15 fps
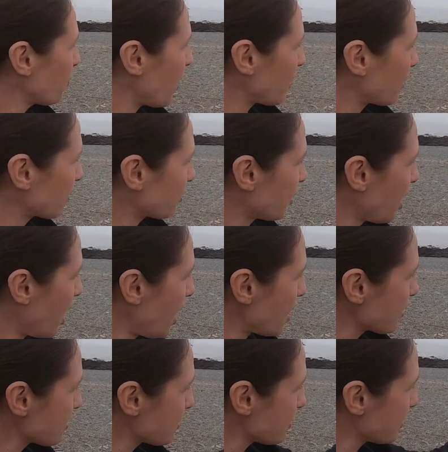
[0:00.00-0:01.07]
walk
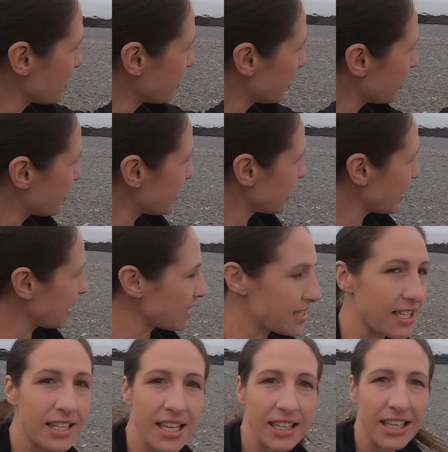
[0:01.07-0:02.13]
across to get
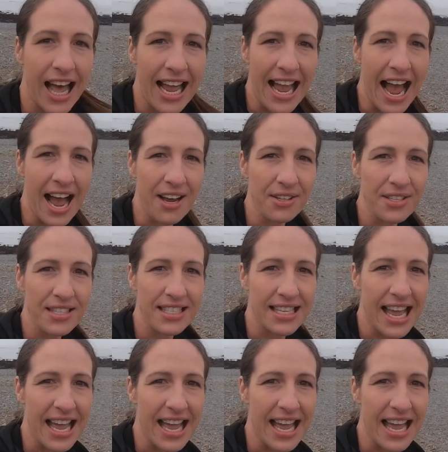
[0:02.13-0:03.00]
to the lighthouse,